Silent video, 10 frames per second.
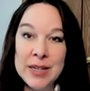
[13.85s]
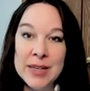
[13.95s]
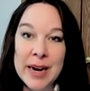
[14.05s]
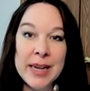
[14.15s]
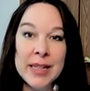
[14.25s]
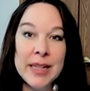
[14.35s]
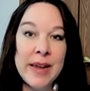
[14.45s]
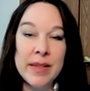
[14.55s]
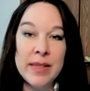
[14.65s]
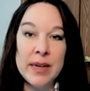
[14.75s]
designing a
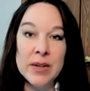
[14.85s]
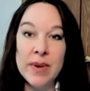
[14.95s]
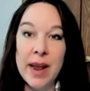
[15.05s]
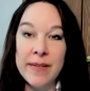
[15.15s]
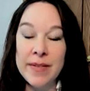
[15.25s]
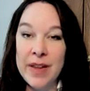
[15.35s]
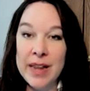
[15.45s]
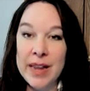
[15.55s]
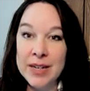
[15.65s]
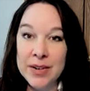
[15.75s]
life that they don't have to
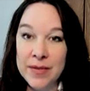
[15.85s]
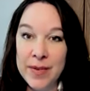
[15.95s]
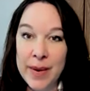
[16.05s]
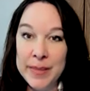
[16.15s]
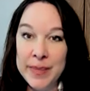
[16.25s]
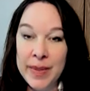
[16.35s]
vacation from.